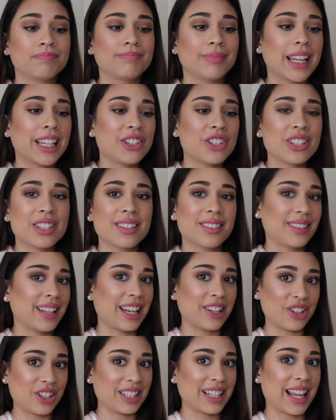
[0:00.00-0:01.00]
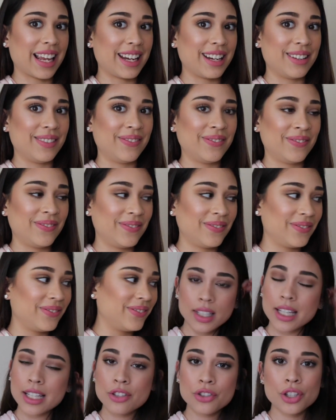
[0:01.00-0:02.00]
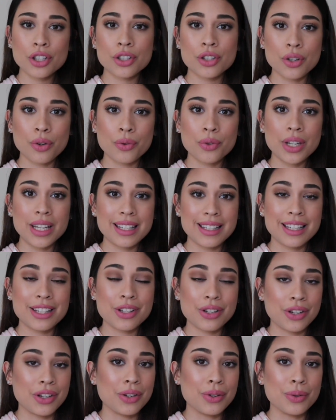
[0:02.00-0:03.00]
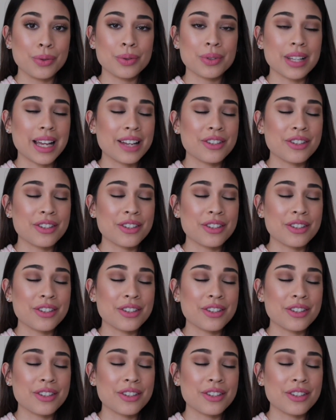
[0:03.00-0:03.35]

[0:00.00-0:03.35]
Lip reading: I just like them. It's just so easy to use.